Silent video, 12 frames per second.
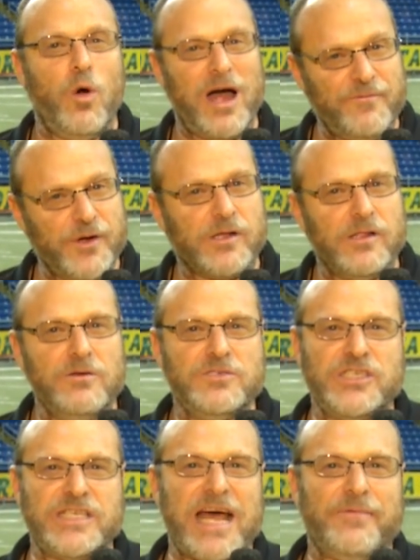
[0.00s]
Wofford
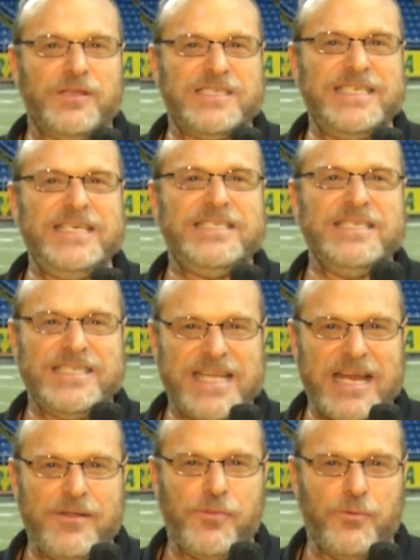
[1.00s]
closes out the season
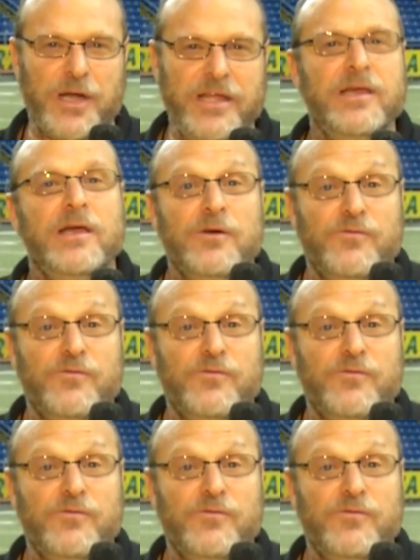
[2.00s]
10 and 3,